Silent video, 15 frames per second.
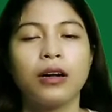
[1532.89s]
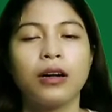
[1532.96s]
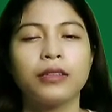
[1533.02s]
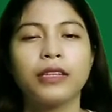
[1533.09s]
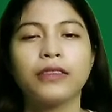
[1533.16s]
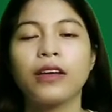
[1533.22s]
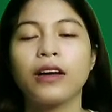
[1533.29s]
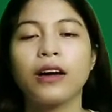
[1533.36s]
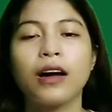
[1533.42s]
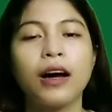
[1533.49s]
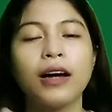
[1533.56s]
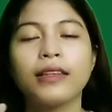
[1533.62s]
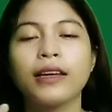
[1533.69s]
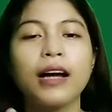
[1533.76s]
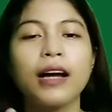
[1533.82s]

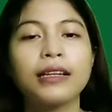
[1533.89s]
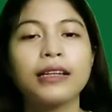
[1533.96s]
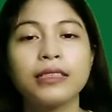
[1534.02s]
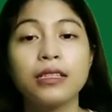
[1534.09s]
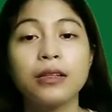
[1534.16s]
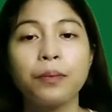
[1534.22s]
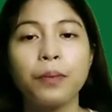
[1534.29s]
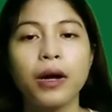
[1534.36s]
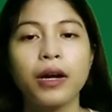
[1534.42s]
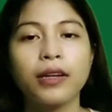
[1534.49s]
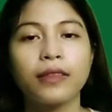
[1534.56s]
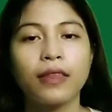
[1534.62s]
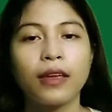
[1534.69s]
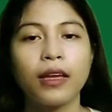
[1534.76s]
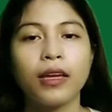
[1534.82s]
the Cocktail
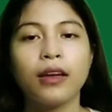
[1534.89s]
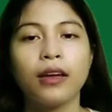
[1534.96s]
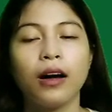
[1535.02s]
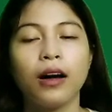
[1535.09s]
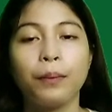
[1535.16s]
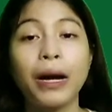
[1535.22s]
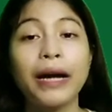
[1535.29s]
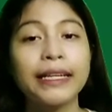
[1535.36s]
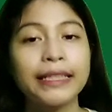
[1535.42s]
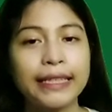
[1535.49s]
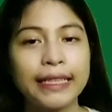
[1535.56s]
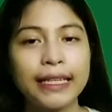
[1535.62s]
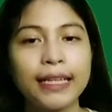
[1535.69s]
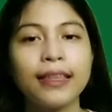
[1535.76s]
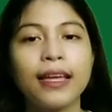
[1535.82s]
Party
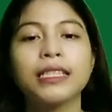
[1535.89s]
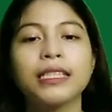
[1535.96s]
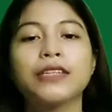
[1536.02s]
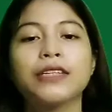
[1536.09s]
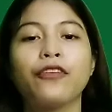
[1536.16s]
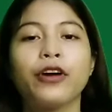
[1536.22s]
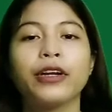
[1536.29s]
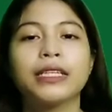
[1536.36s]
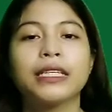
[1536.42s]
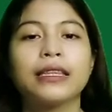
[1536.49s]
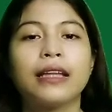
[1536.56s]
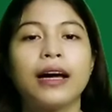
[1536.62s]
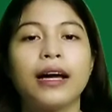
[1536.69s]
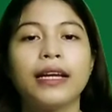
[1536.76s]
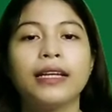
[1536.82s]

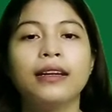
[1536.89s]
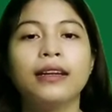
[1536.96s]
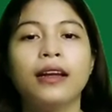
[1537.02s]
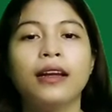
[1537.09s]
1949,